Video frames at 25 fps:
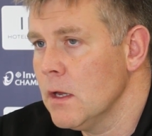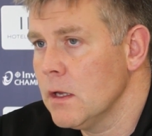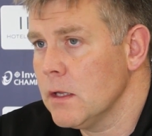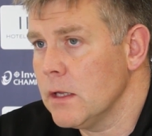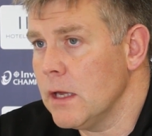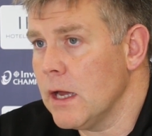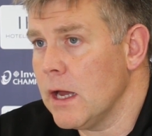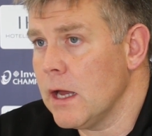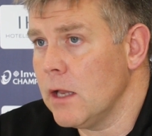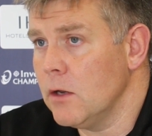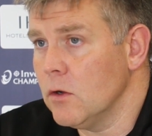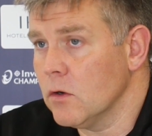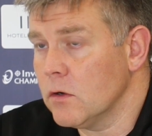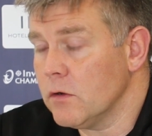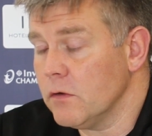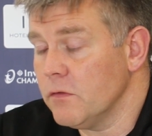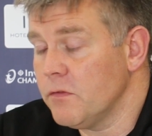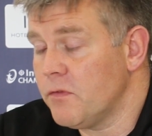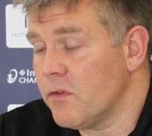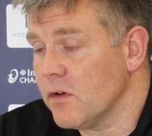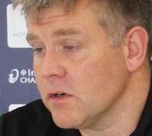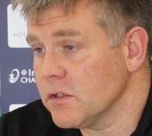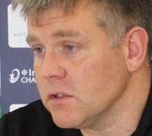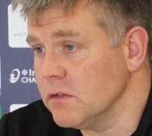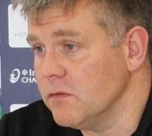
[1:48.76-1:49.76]
Yeah, look,
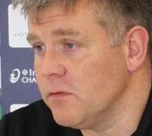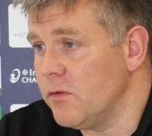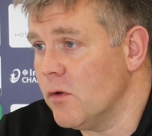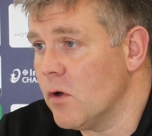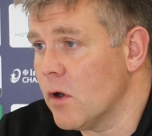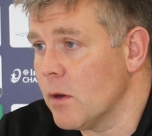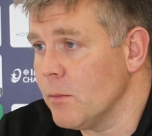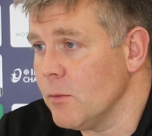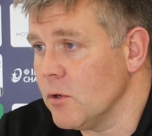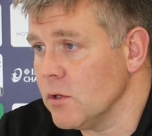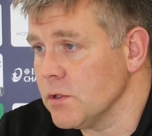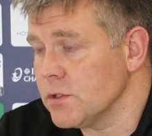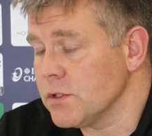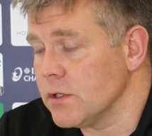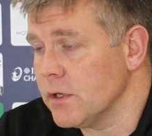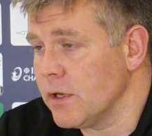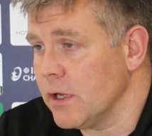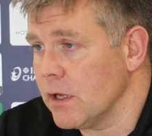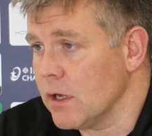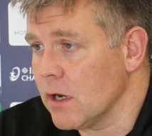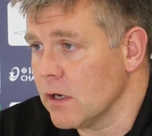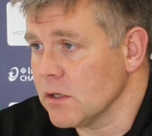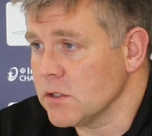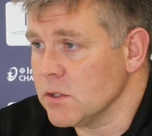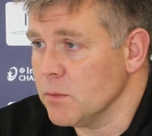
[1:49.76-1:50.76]
first and foremost, I
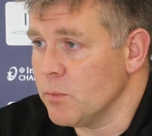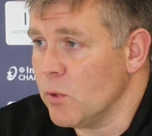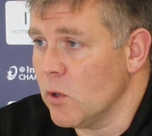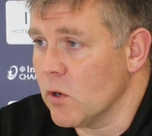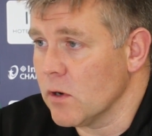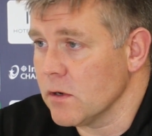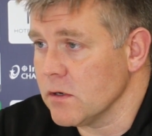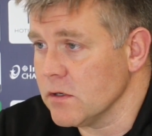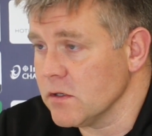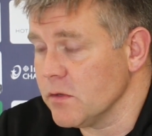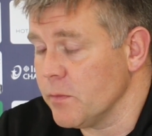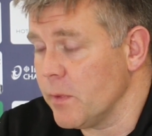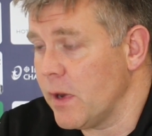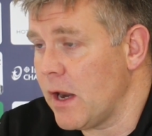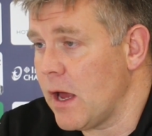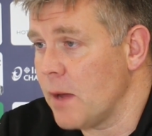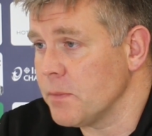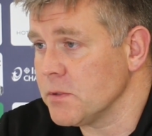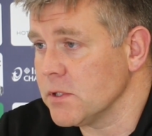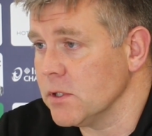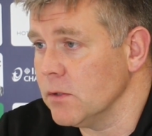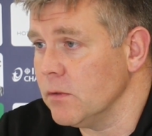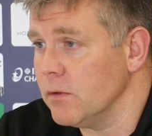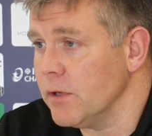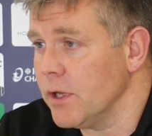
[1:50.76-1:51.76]
think our supporters have been
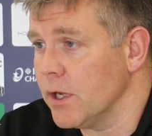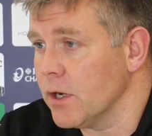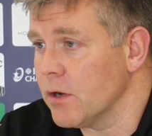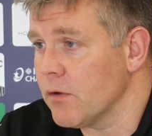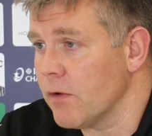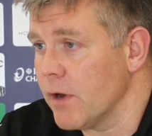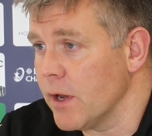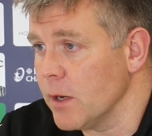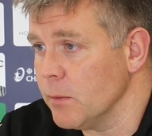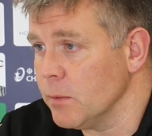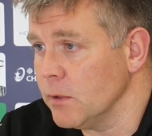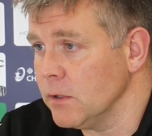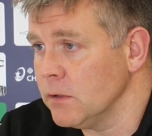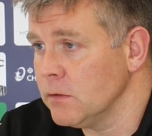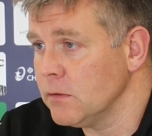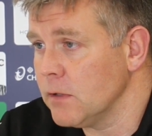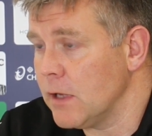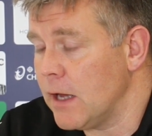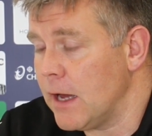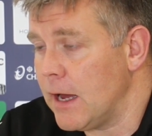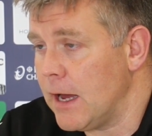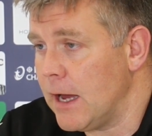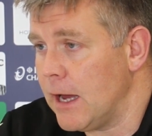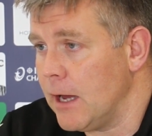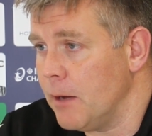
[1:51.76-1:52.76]
absolutely incredible.
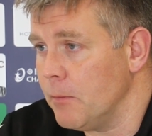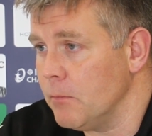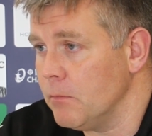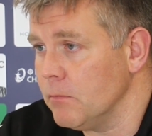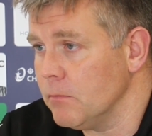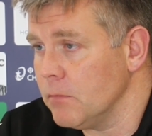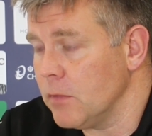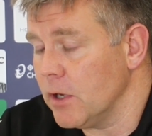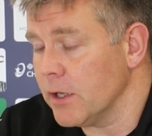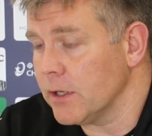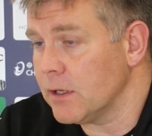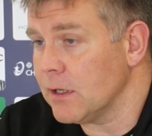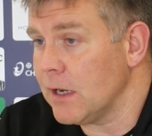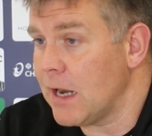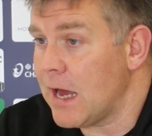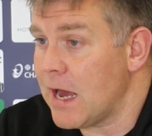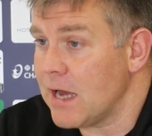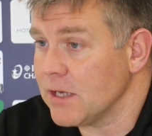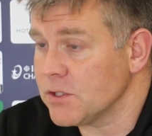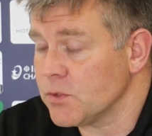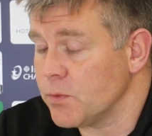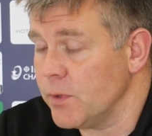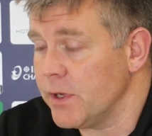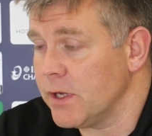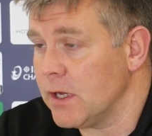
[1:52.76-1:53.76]
Like
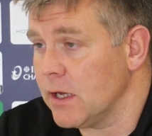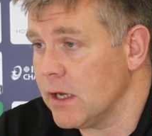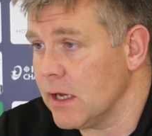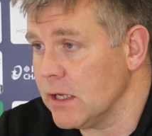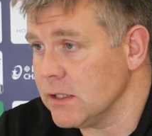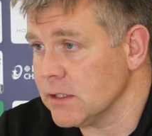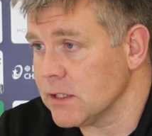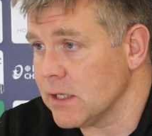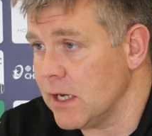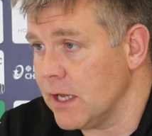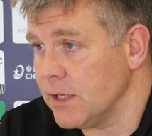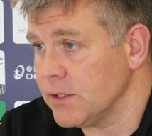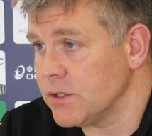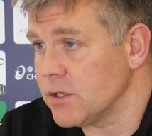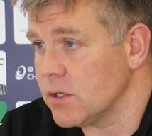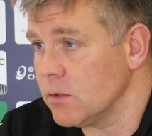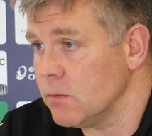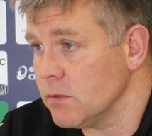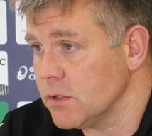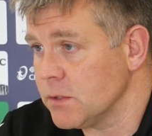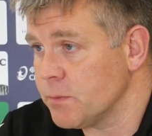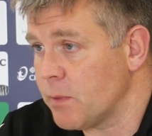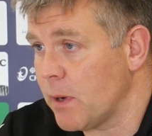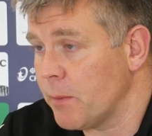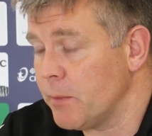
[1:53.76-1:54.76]
last week against Leinster
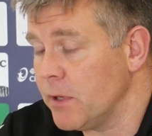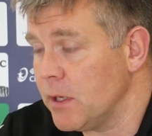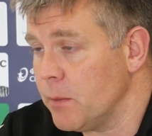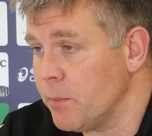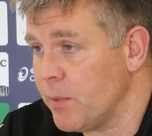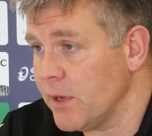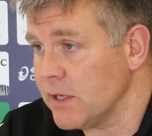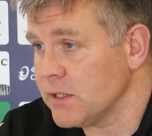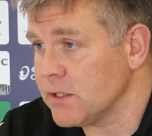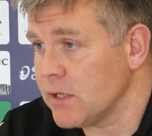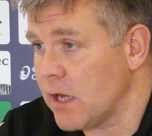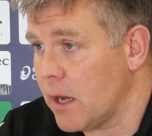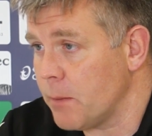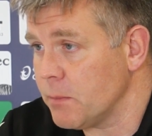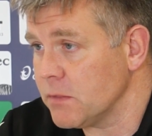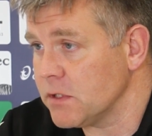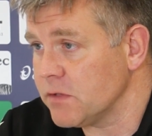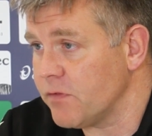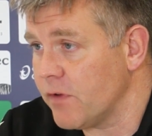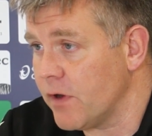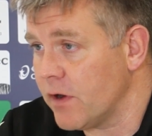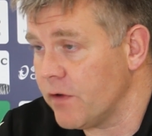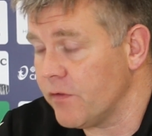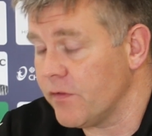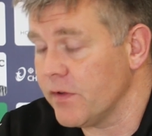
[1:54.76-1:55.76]
was probably the best
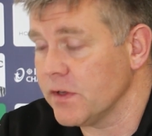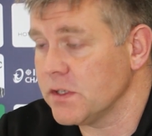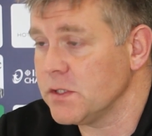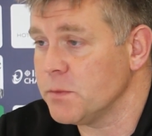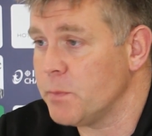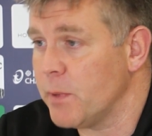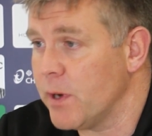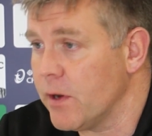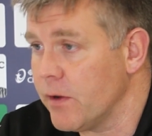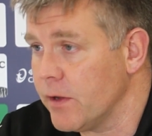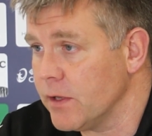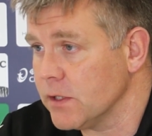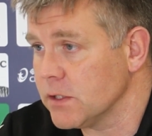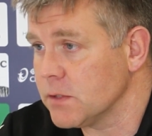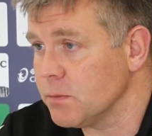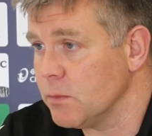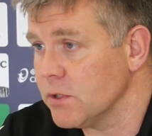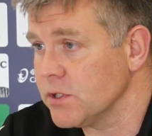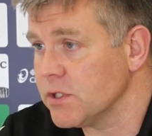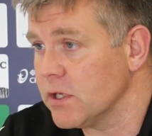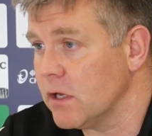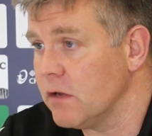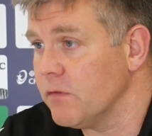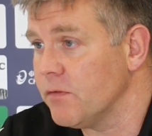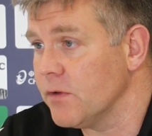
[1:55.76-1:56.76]
atmosphere I've experienced
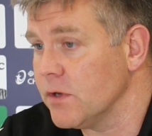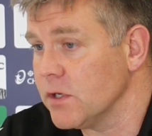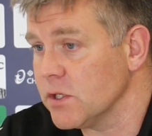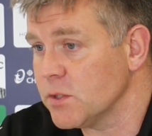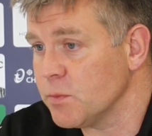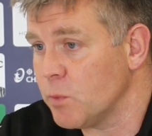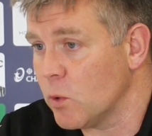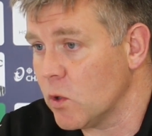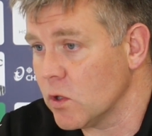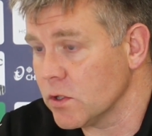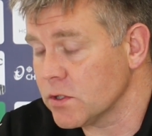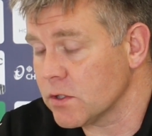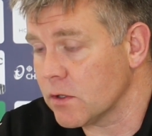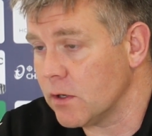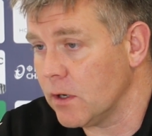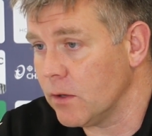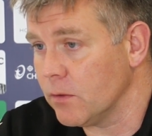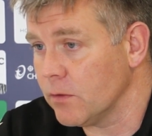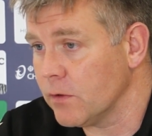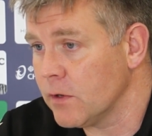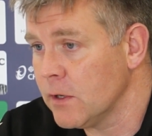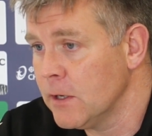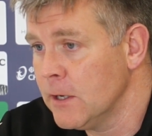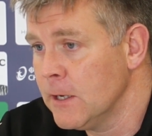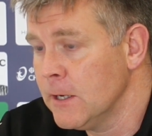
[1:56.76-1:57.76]
myself in the sports
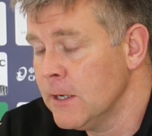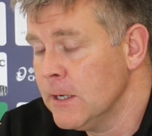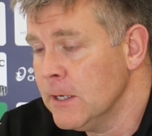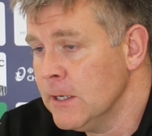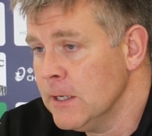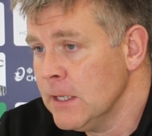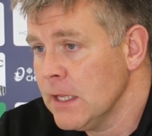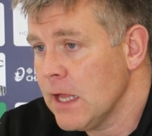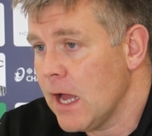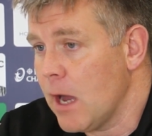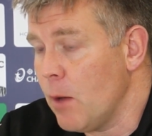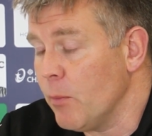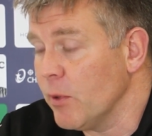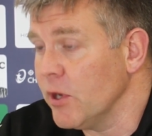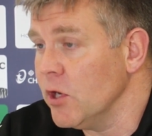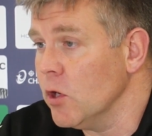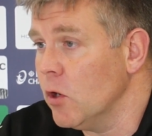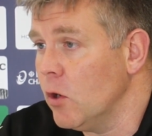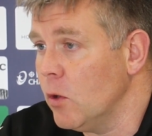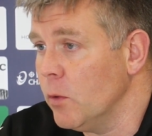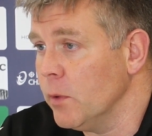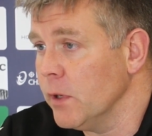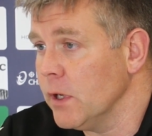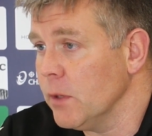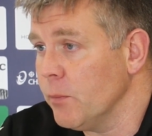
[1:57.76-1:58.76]
ground, and we
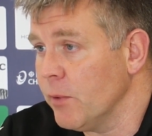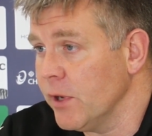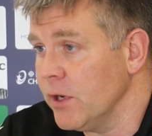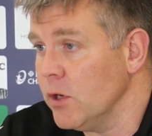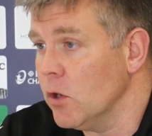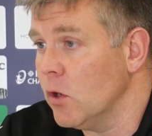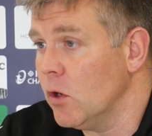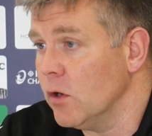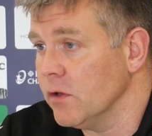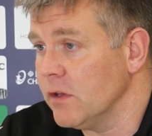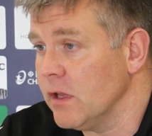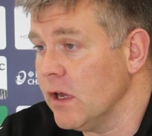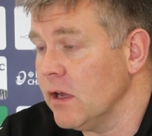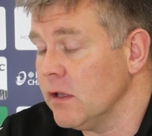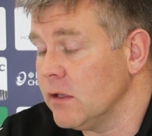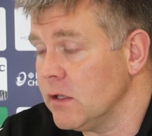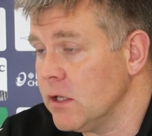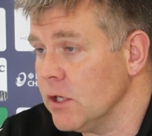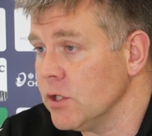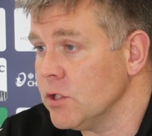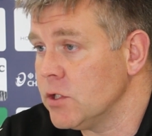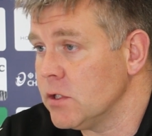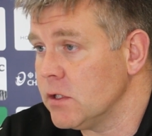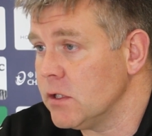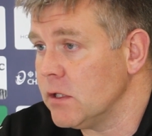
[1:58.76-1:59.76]
know that
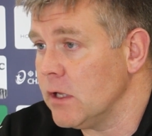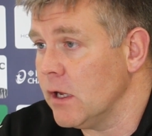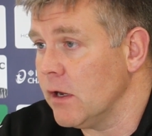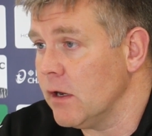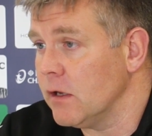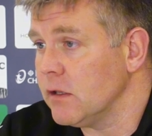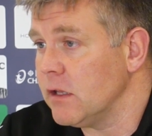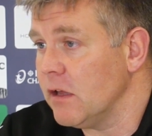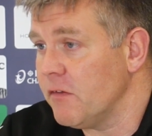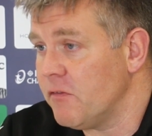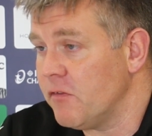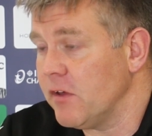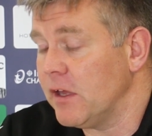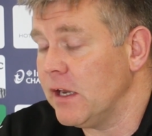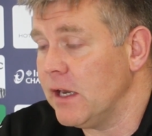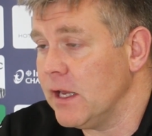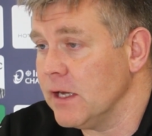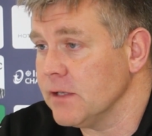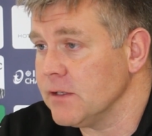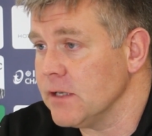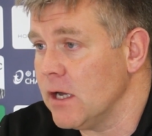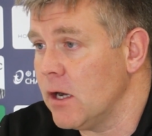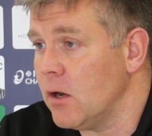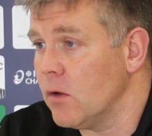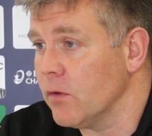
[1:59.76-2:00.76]
they feel
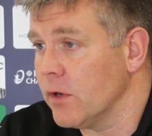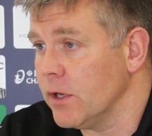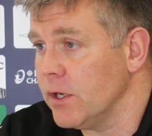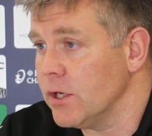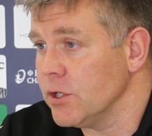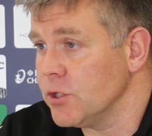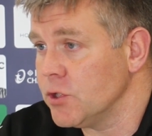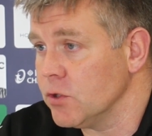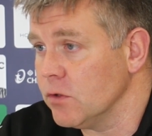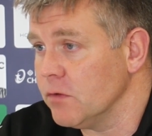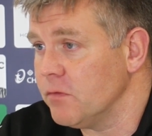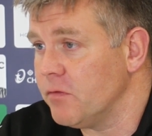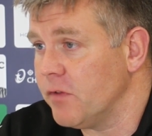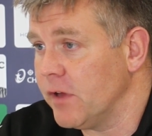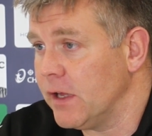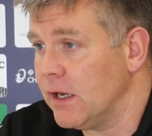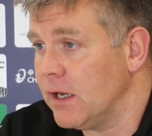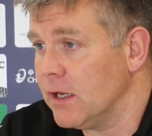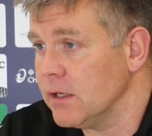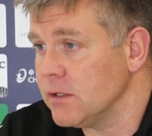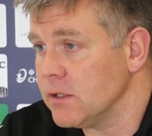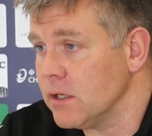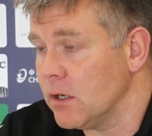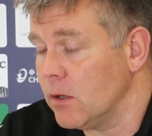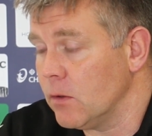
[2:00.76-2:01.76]
let down, and they should feel
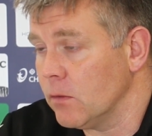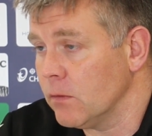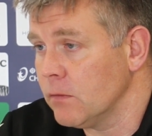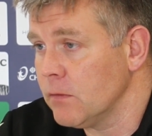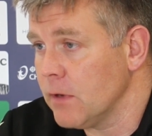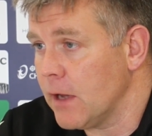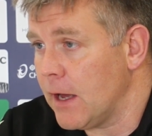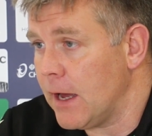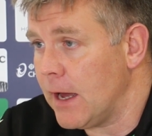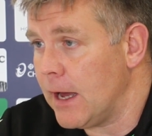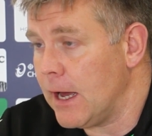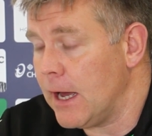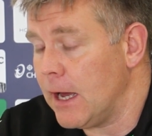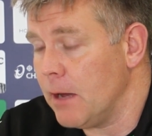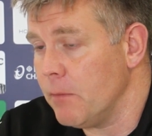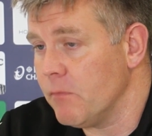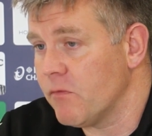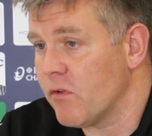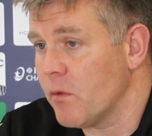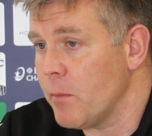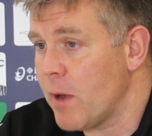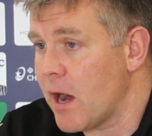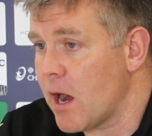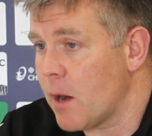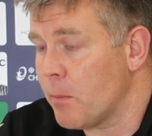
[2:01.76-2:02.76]
let down.
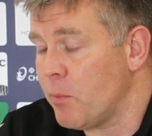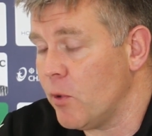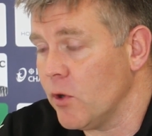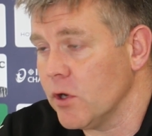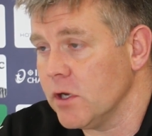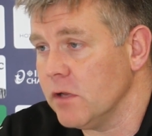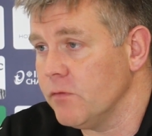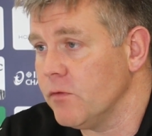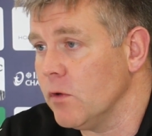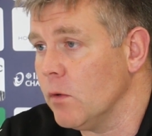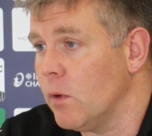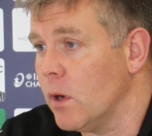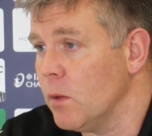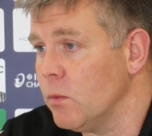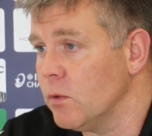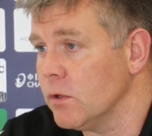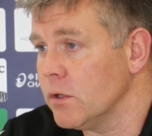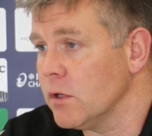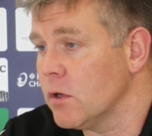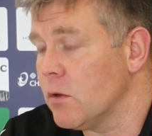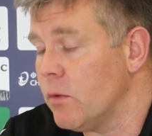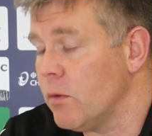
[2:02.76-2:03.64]
From our point of view, I wouldn't